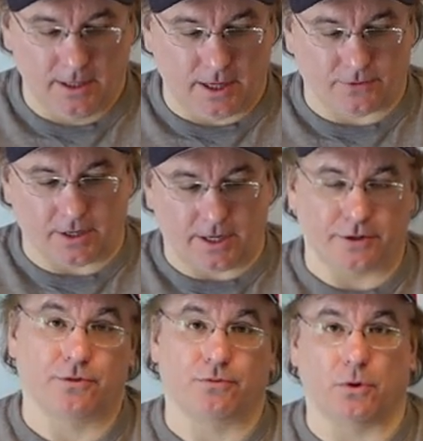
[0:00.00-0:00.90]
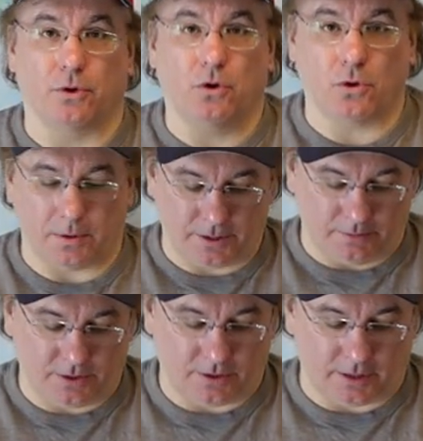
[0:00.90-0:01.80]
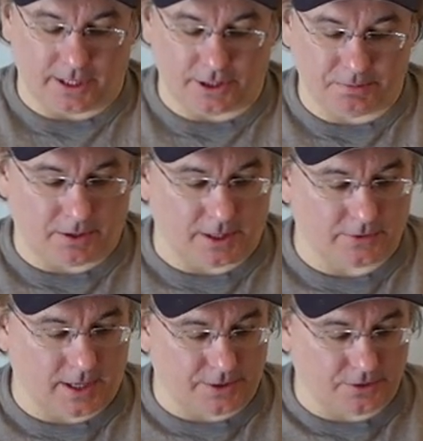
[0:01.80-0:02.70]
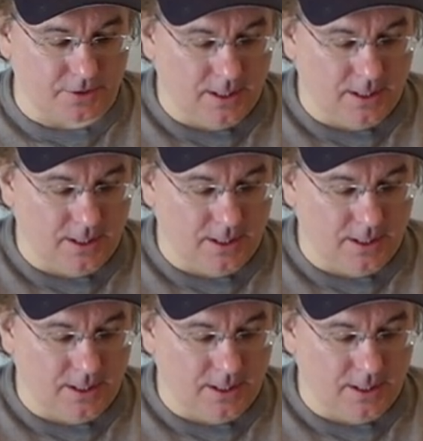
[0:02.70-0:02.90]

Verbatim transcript: instead of just throwing a whole bunch of miscellaneous players at you.